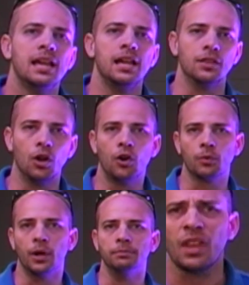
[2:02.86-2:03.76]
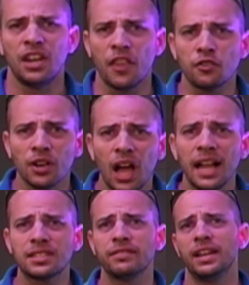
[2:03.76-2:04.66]
in the long run. Now there's
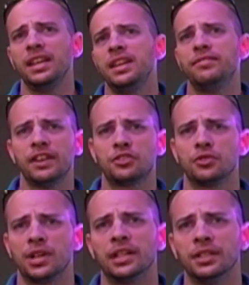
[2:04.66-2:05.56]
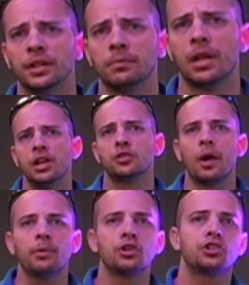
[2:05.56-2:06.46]
lots of LED fixtures out there, so
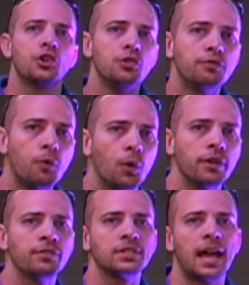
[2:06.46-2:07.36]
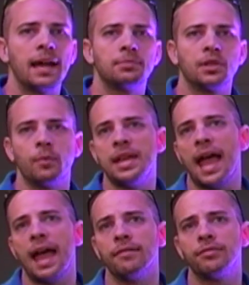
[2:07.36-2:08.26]
I'm going to show you 4 different types that we
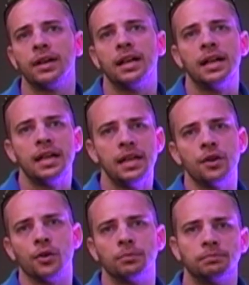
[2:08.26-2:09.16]
have here.